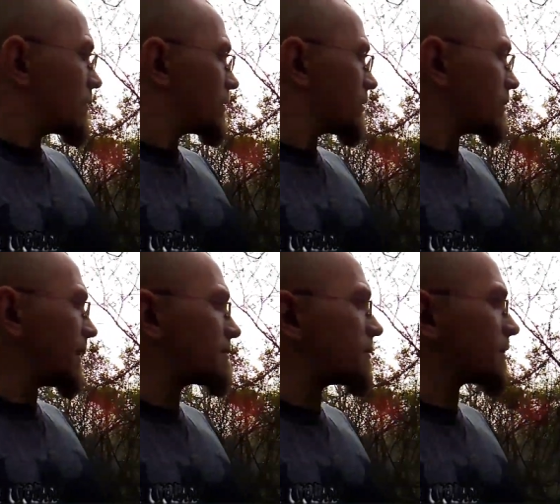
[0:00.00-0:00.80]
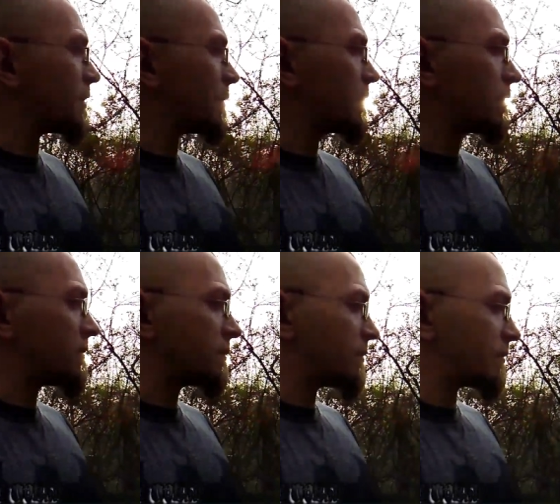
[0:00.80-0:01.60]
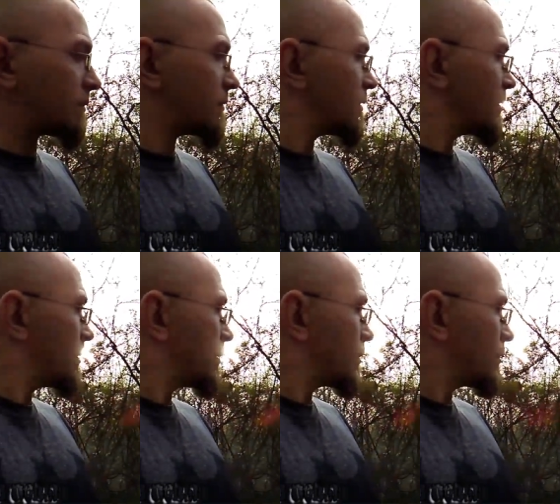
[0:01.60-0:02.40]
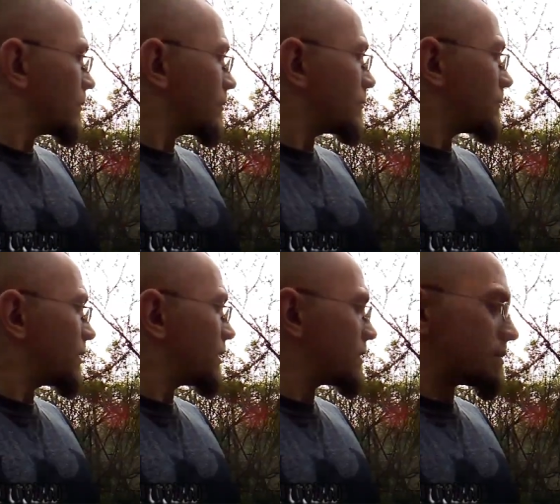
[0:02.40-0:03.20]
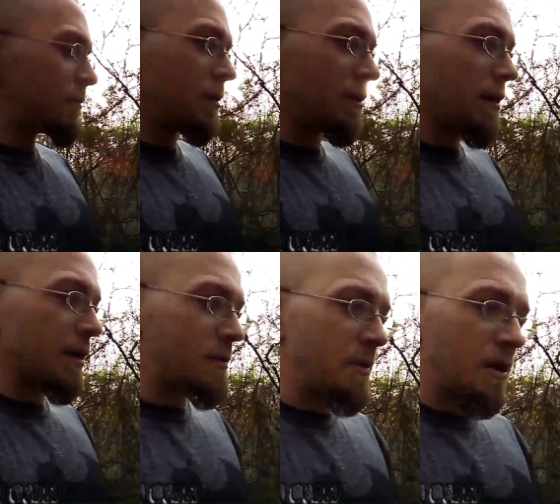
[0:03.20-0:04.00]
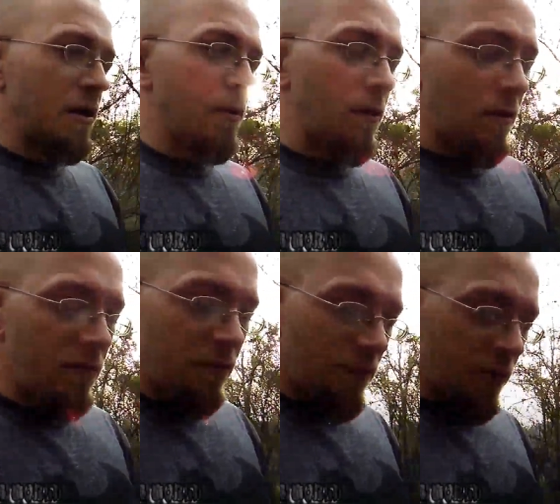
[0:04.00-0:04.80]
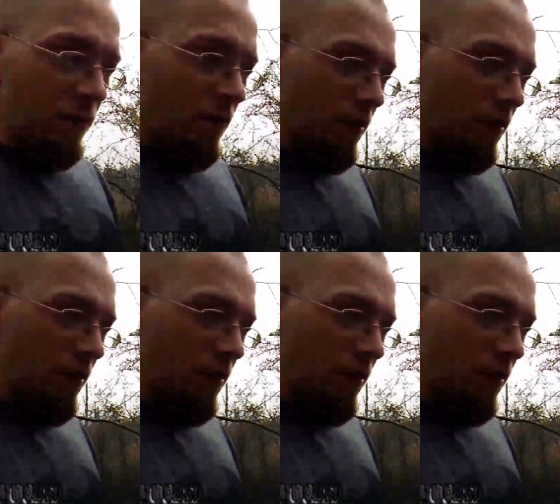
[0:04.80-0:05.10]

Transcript: the top's been cut off. But it doesn't look like it's been cut off with,